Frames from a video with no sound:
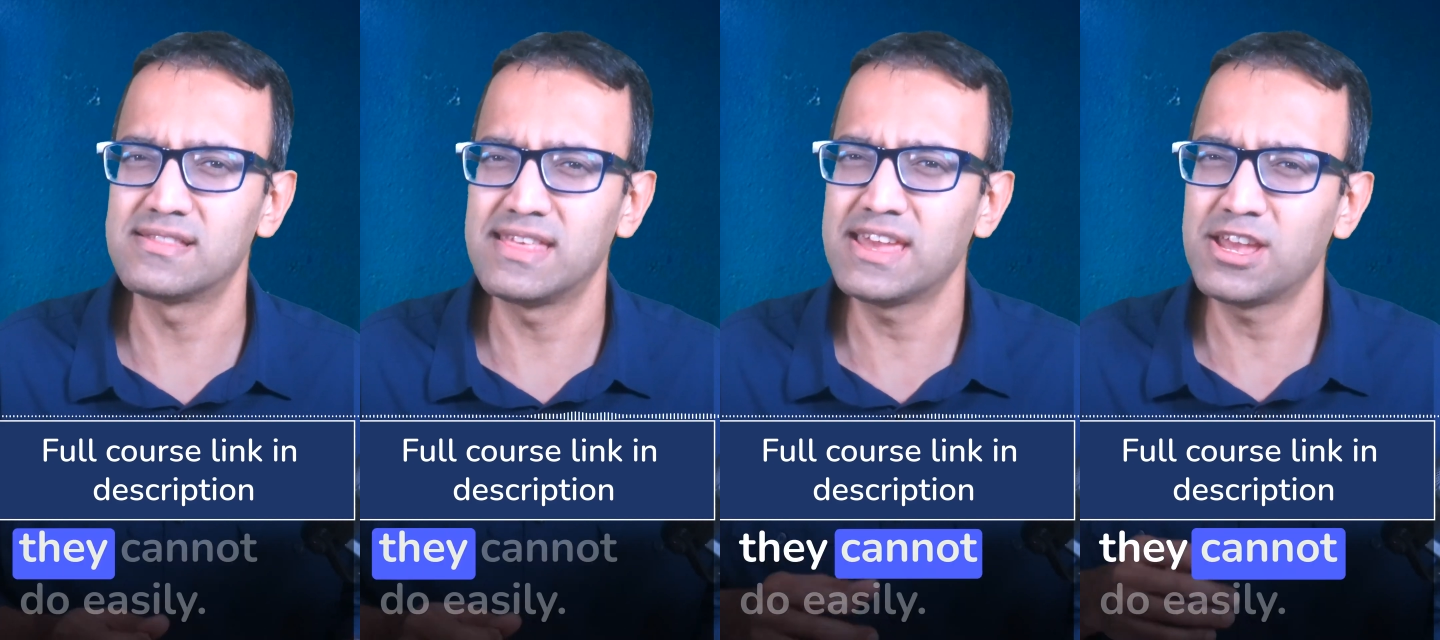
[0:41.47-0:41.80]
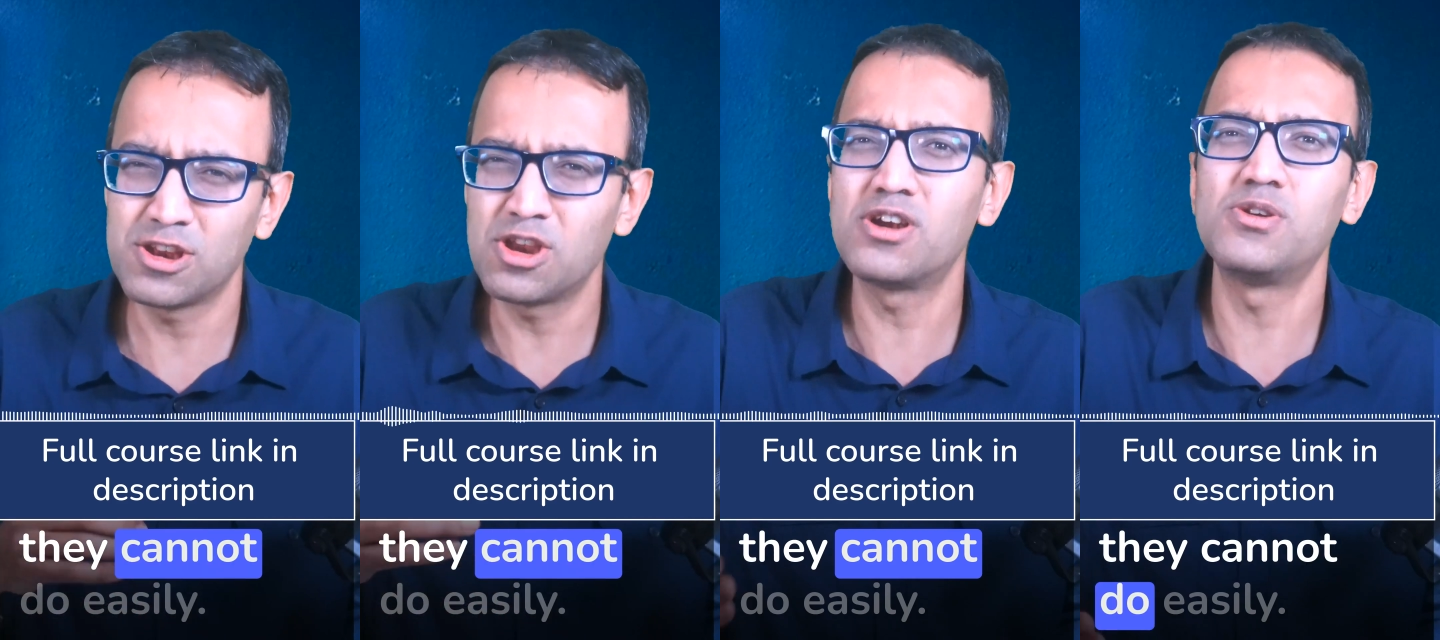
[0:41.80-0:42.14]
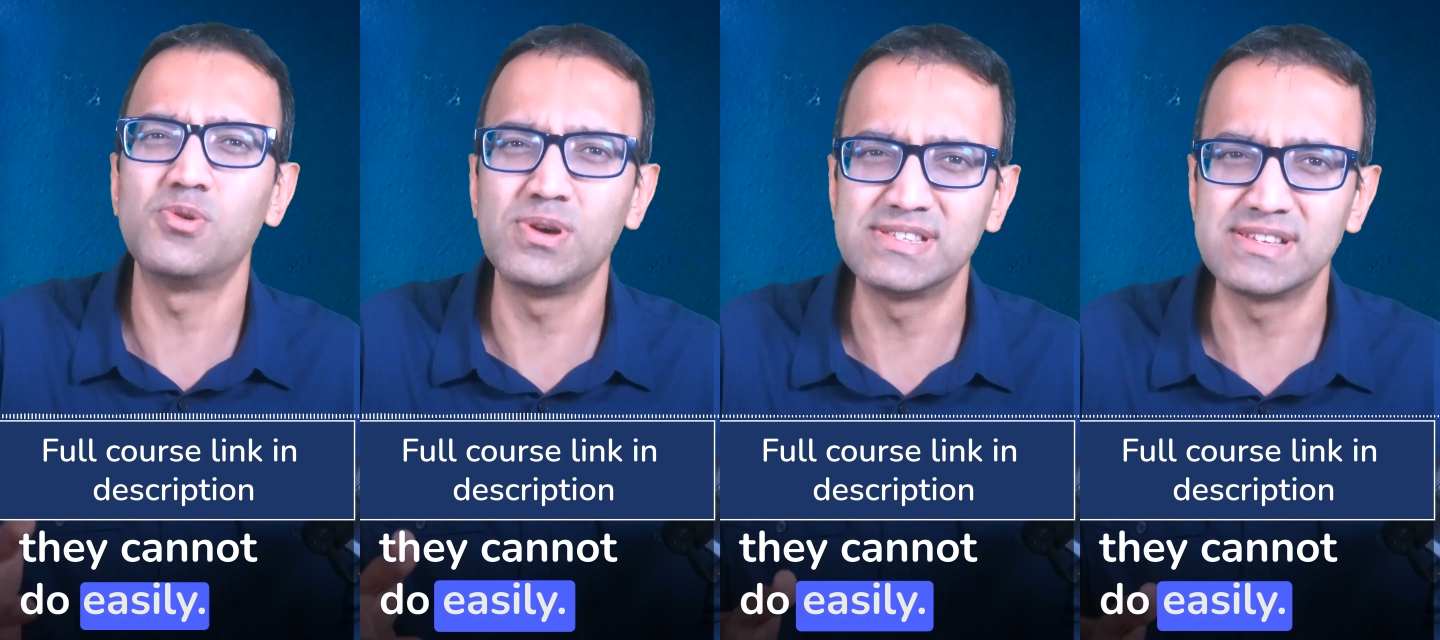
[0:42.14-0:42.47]
they cannot
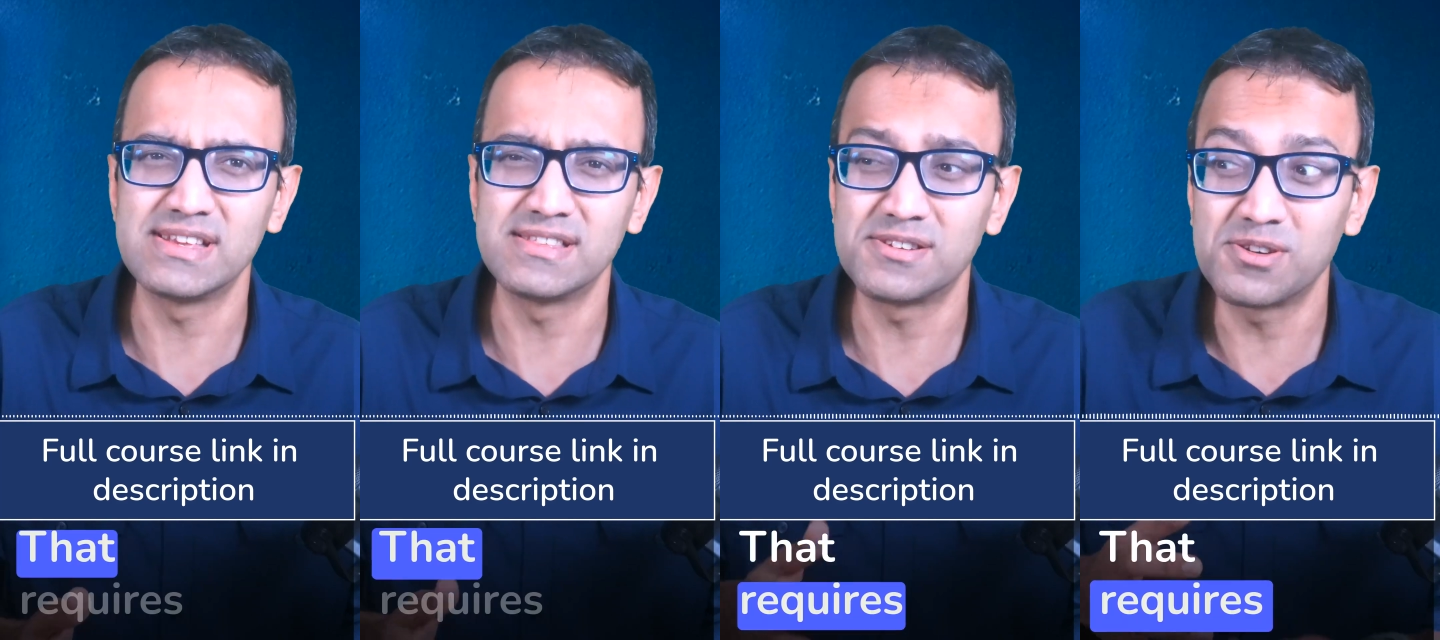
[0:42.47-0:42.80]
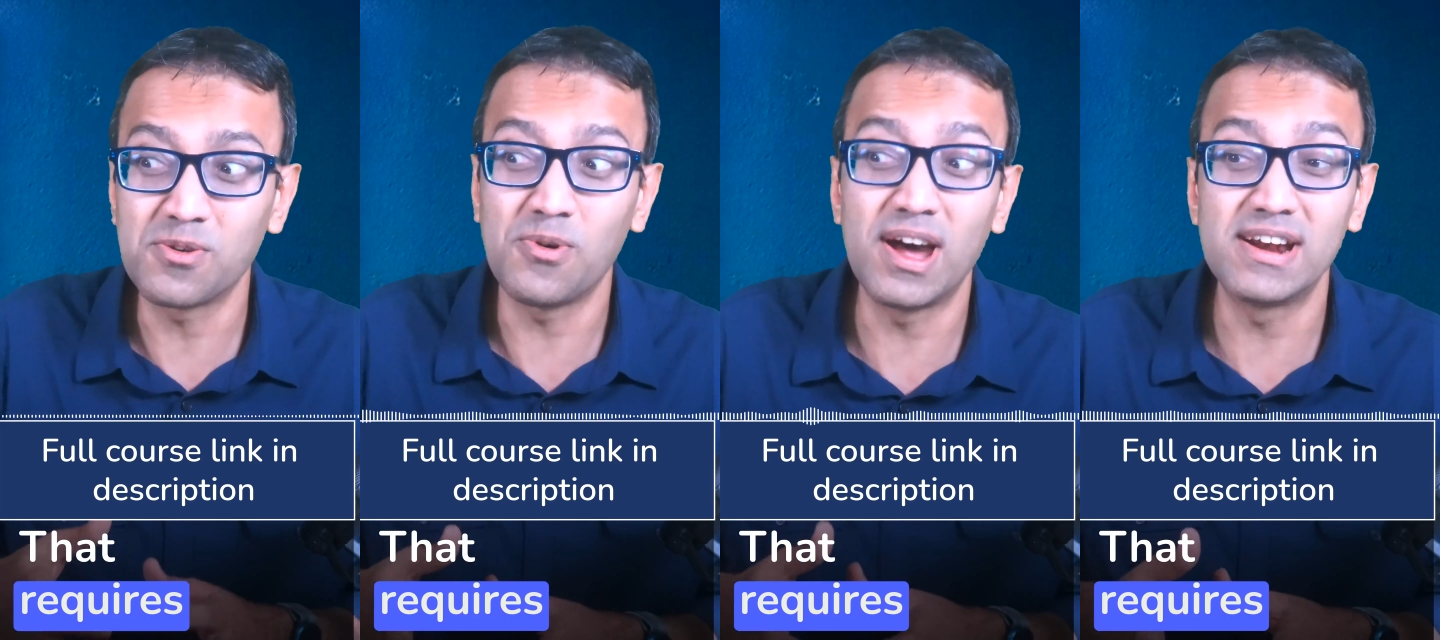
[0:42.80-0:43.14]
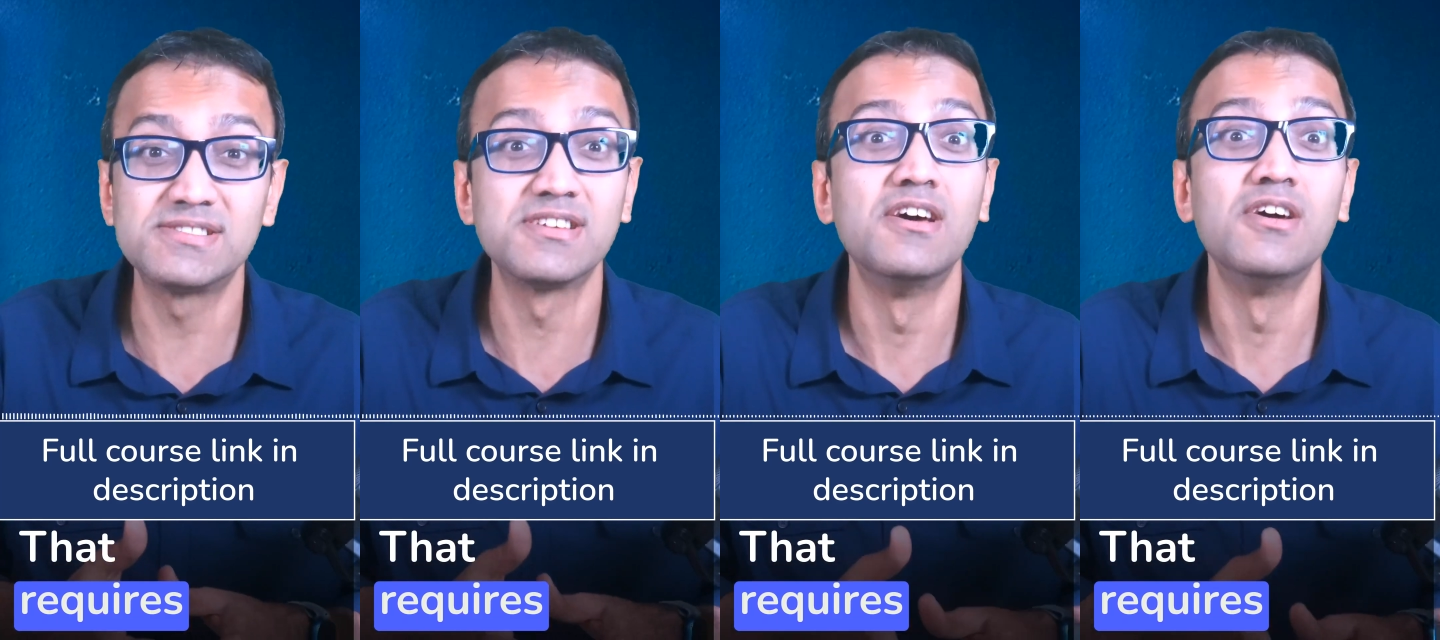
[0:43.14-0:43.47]
do easily that
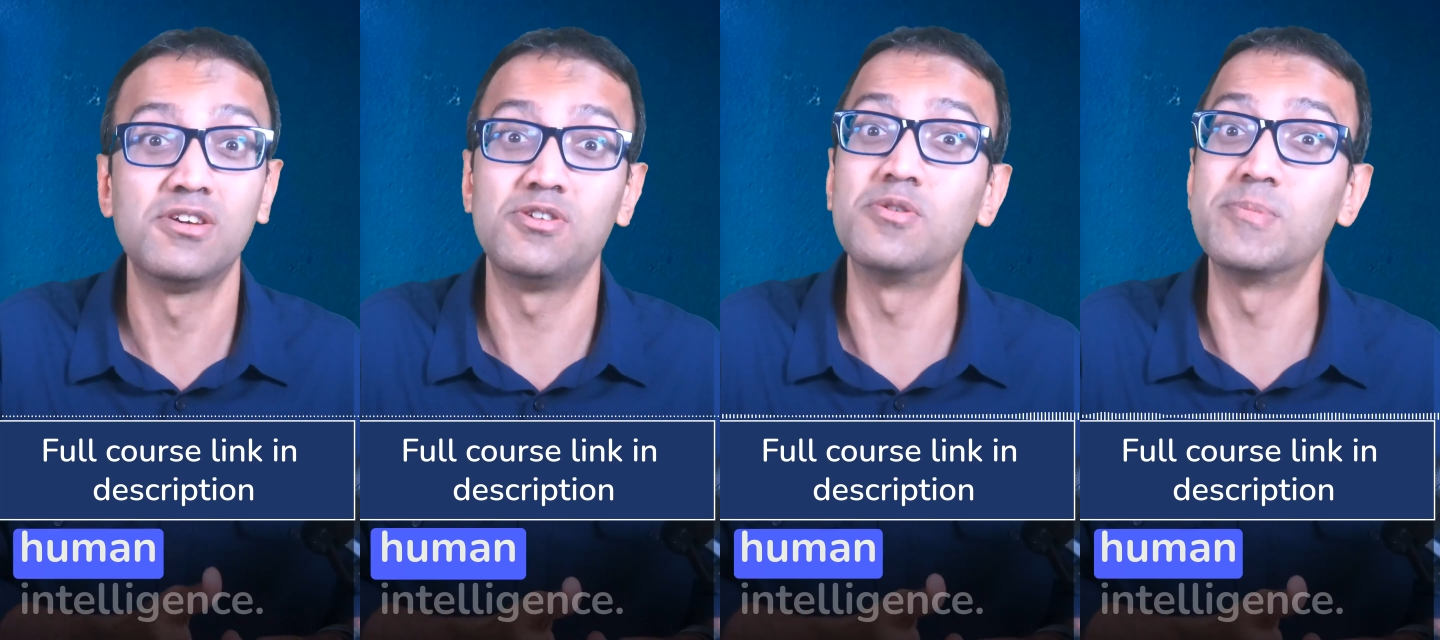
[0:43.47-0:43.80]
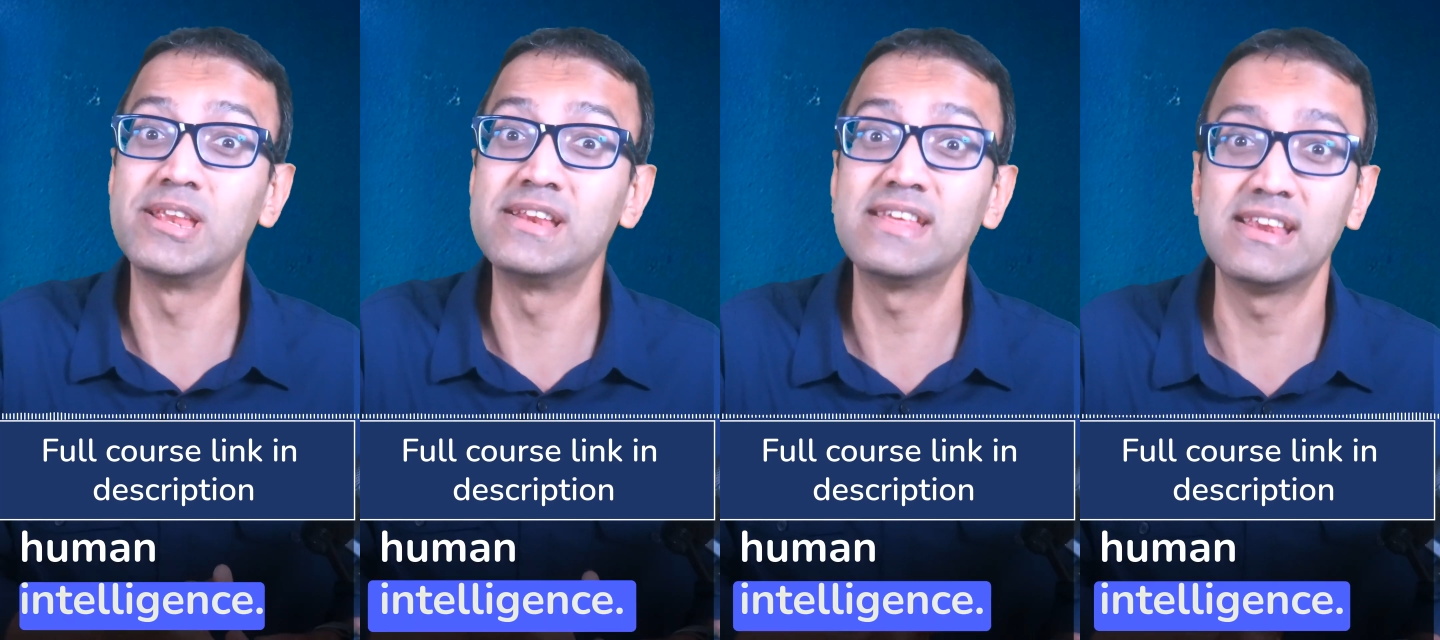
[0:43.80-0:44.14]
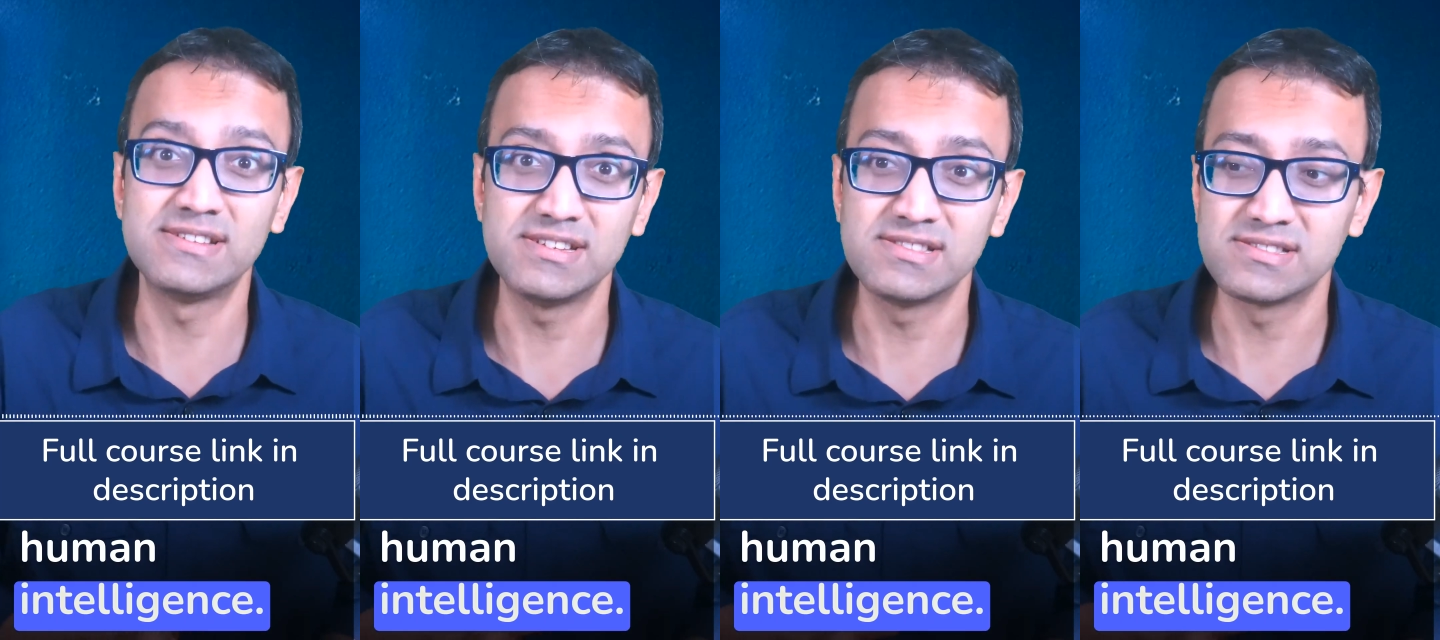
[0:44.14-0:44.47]
requires human
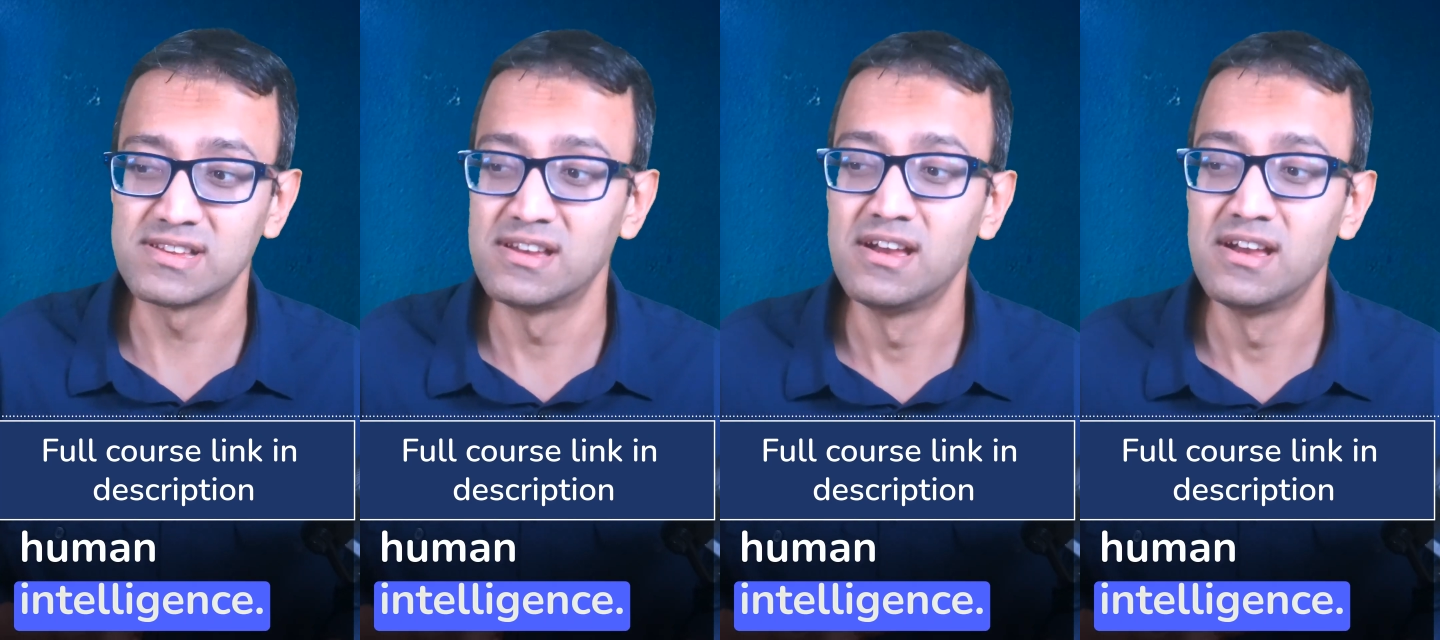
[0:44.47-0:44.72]
intelligence.